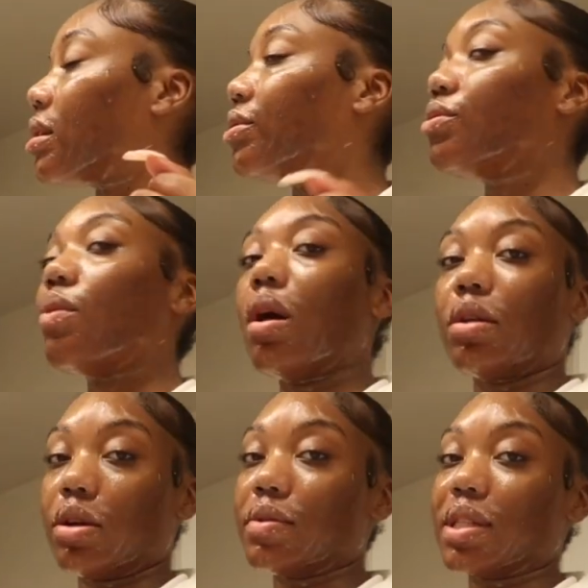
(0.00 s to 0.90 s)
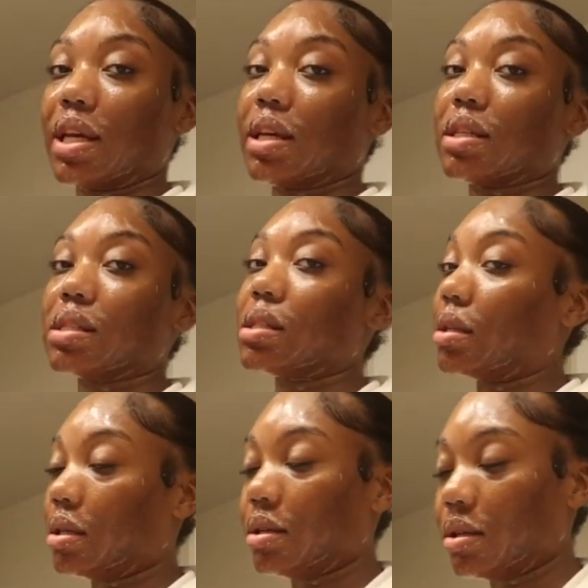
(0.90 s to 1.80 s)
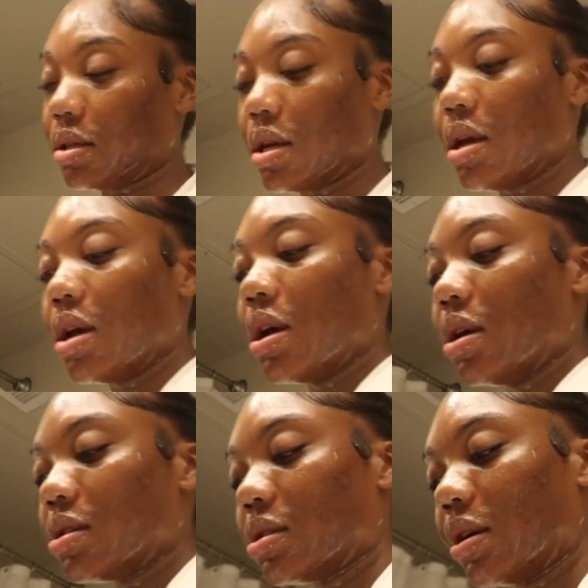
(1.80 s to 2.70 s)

do all of those things.